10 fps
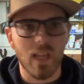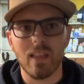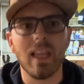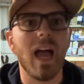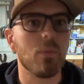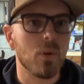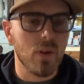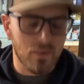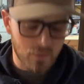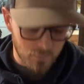
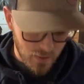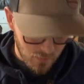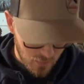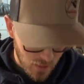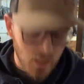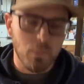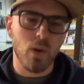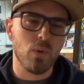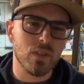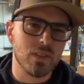elaborate from there.
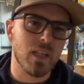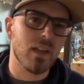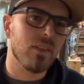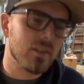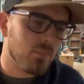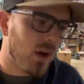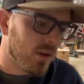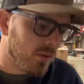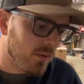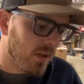But I will say this
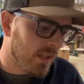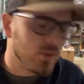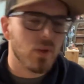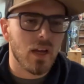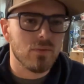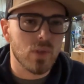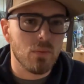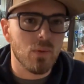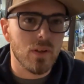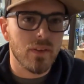model, I do have
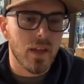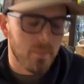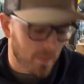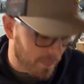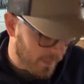trouble with that.